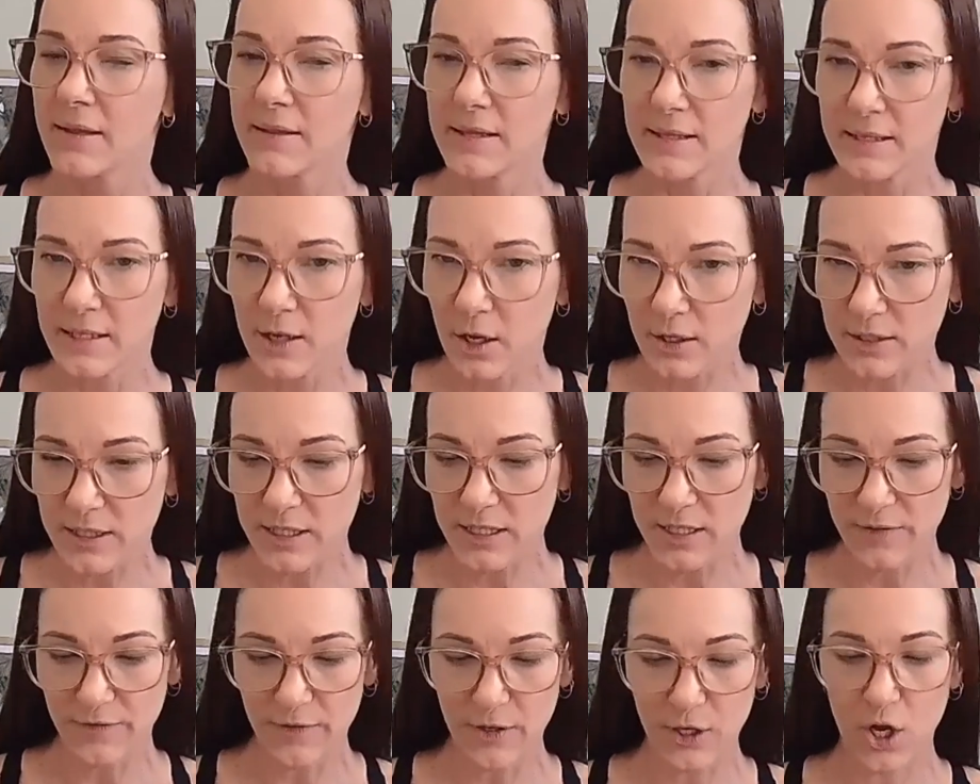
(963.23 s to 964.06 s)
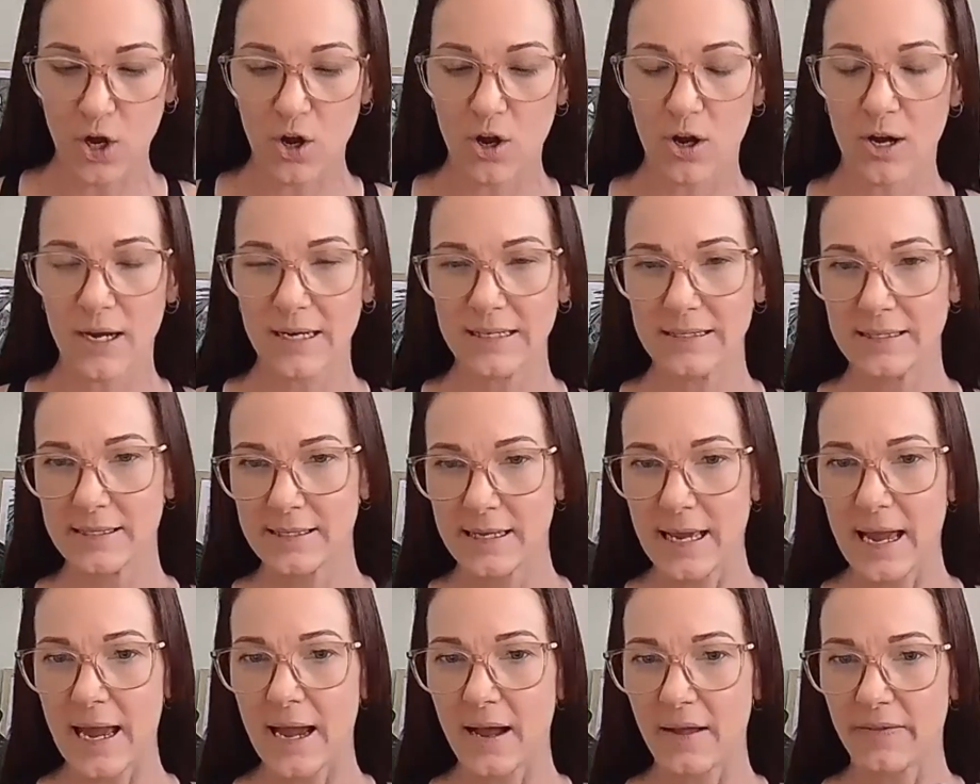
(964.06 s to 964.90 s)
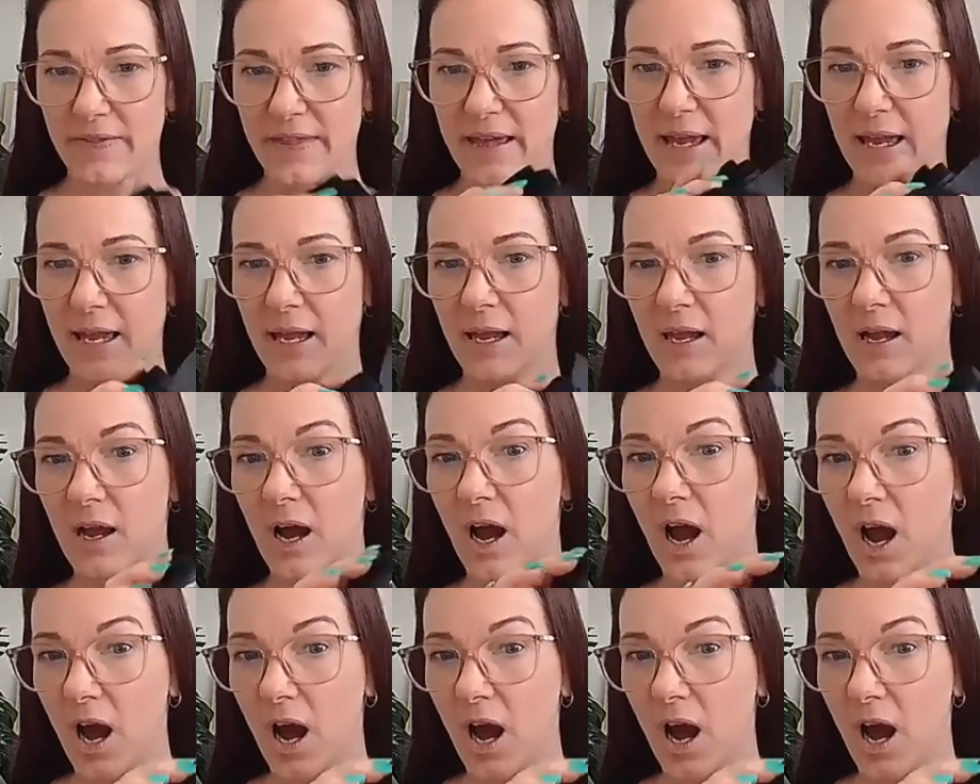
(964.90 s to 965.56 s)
There's lots of different kinds out there.